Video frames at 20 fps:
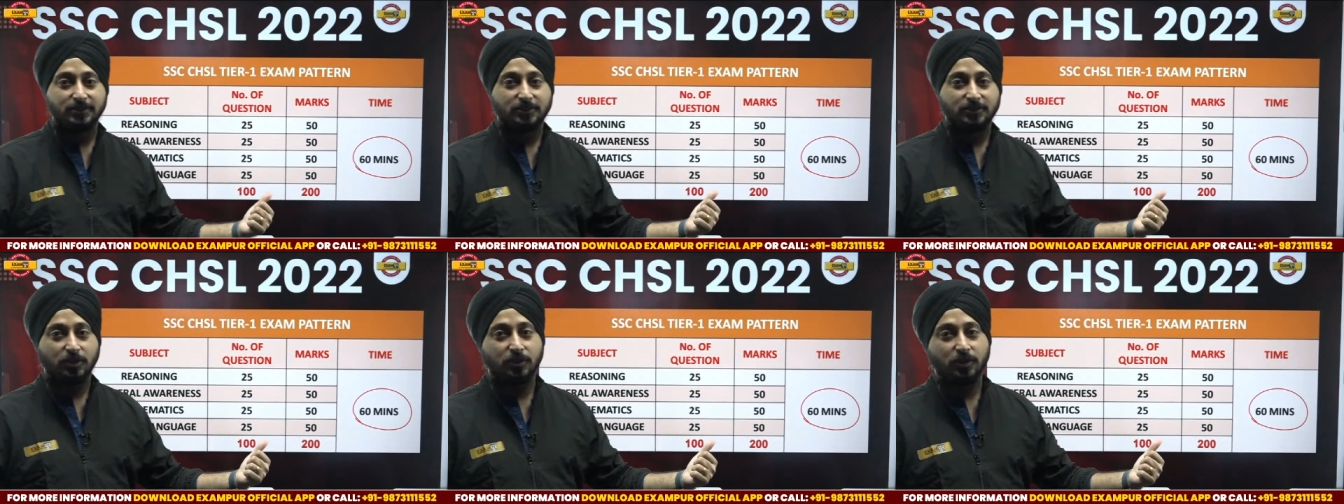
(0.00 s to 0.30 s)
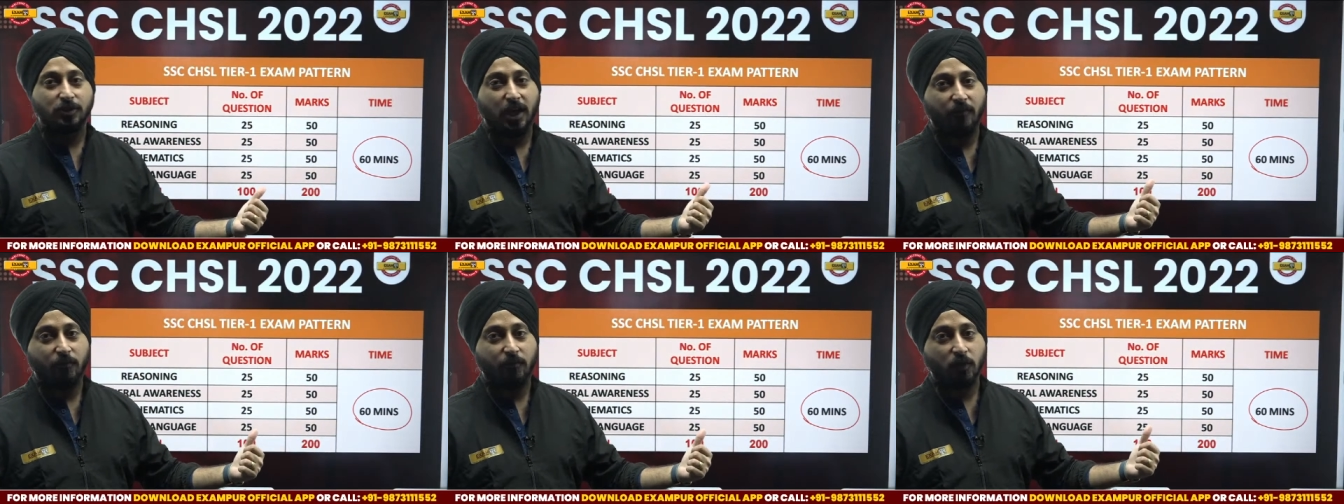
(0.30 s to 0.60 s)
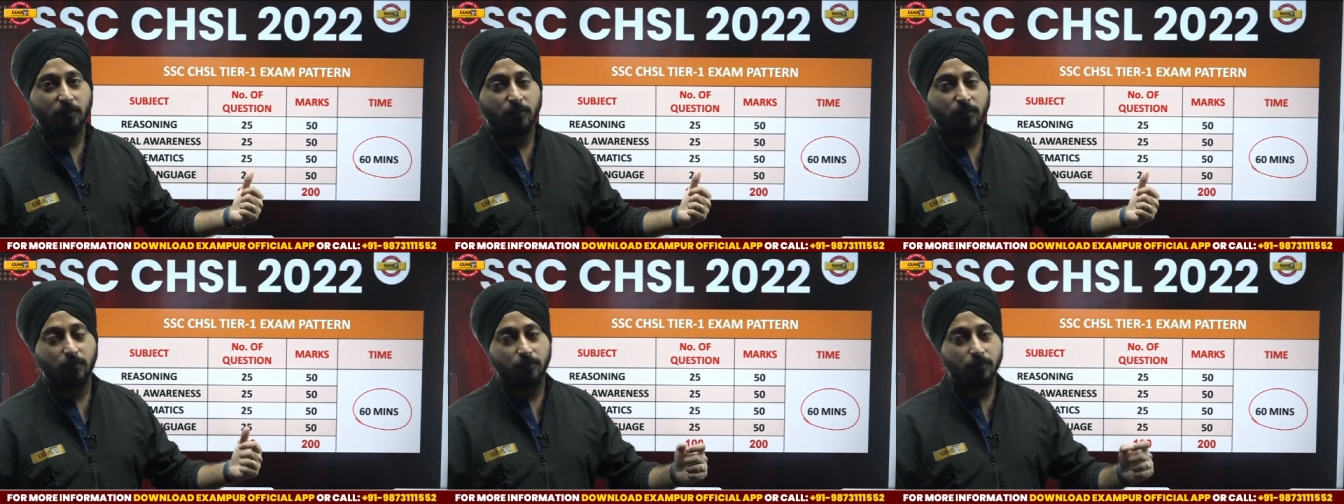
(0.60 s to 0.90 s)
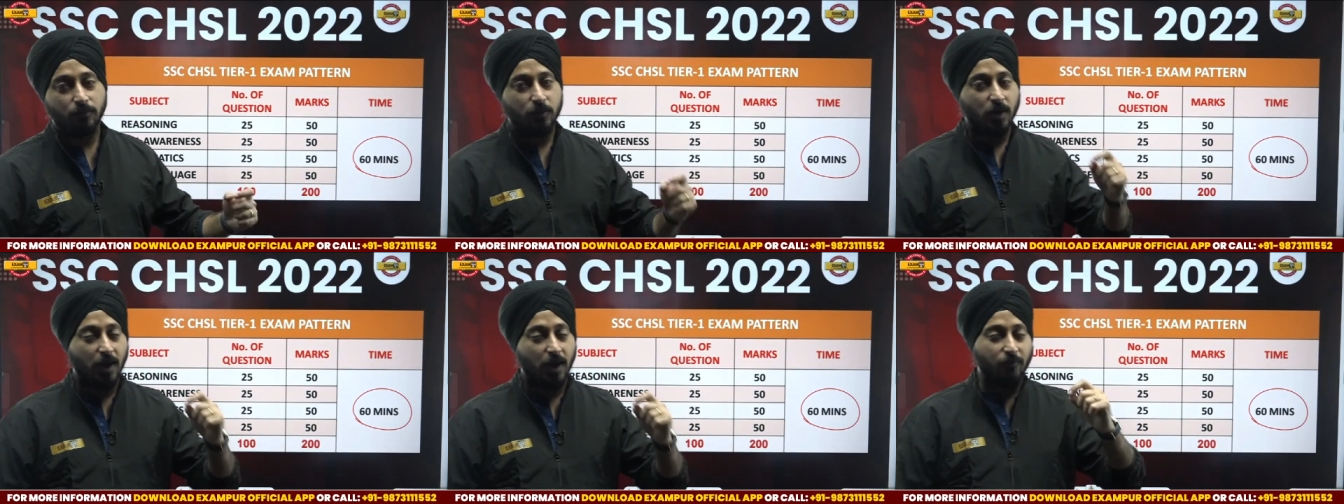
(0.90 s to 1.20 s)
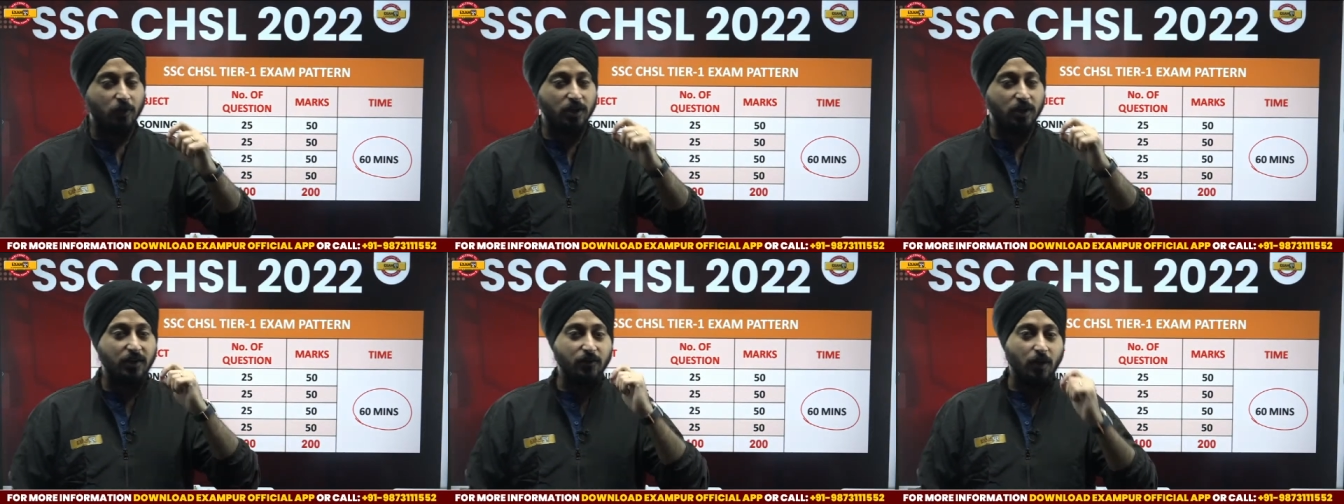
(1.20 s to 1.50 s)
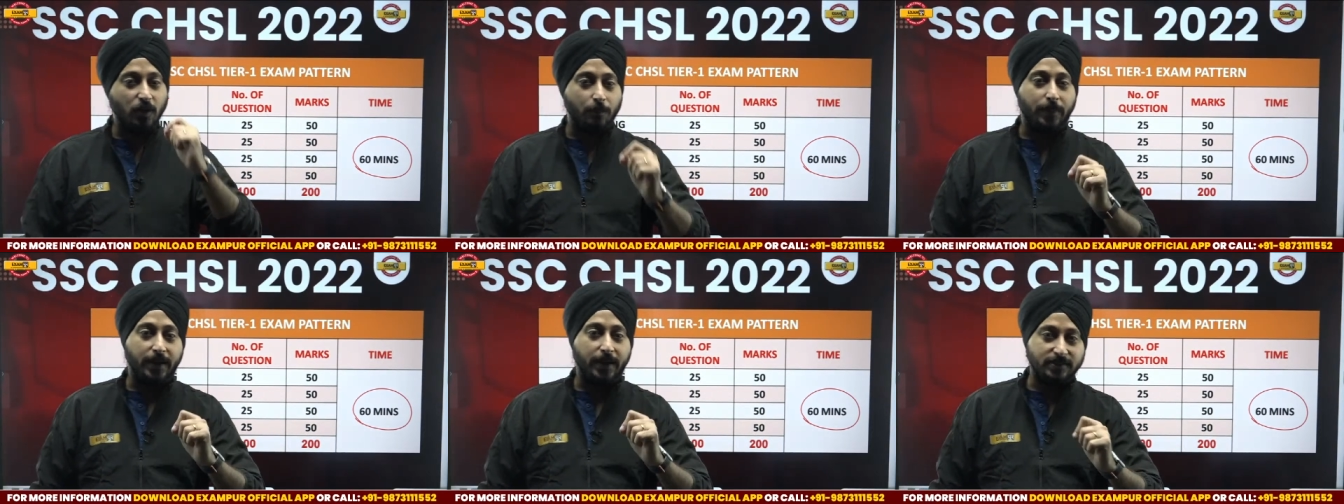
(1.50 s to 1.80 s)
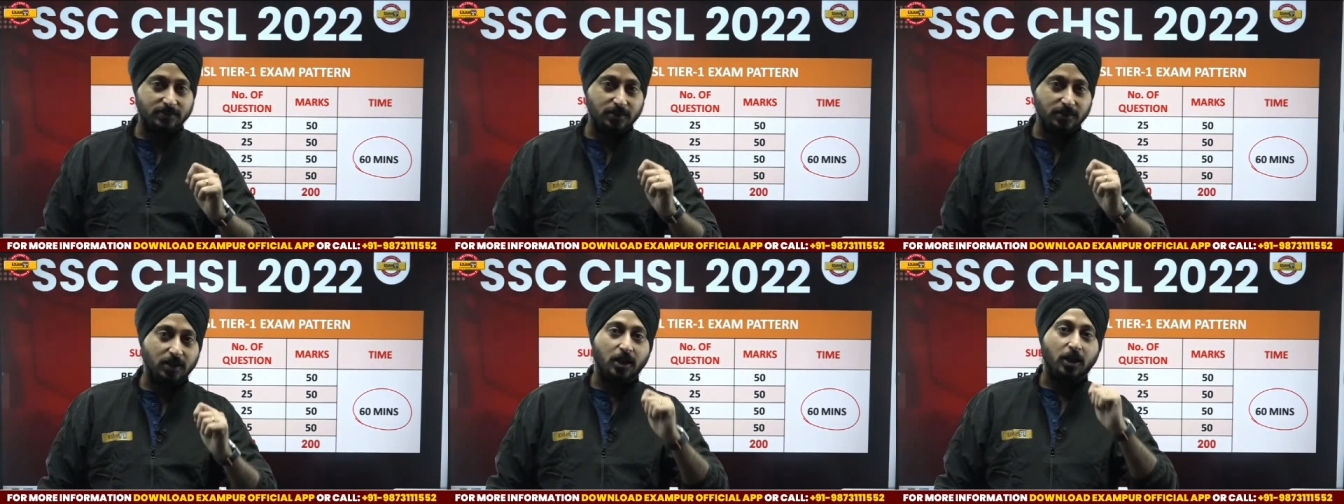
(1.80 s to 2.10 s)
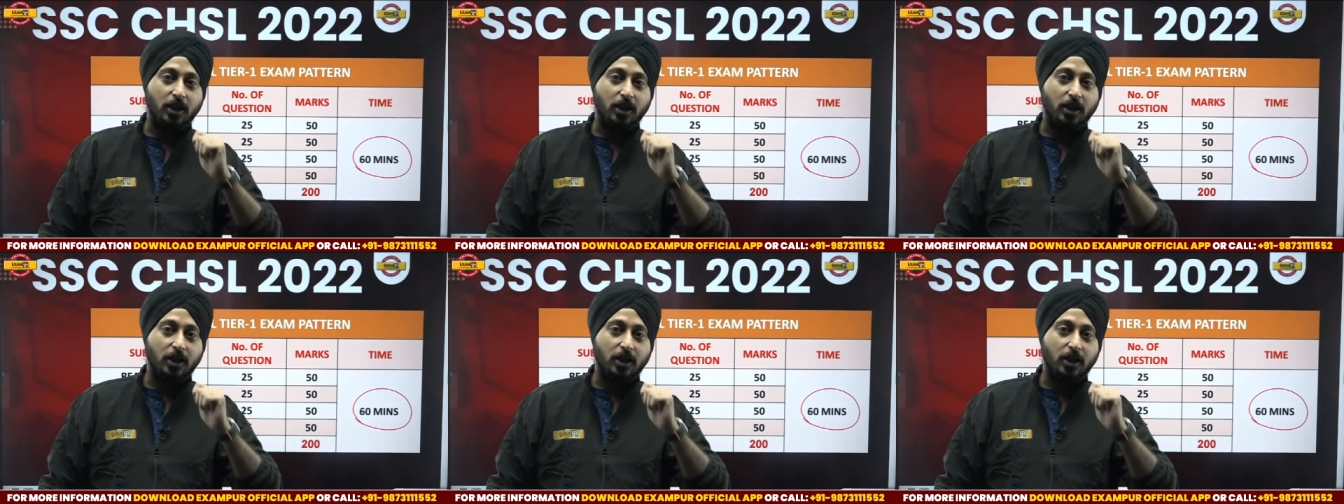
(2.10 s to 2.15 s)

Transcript: so you have to you have to give your best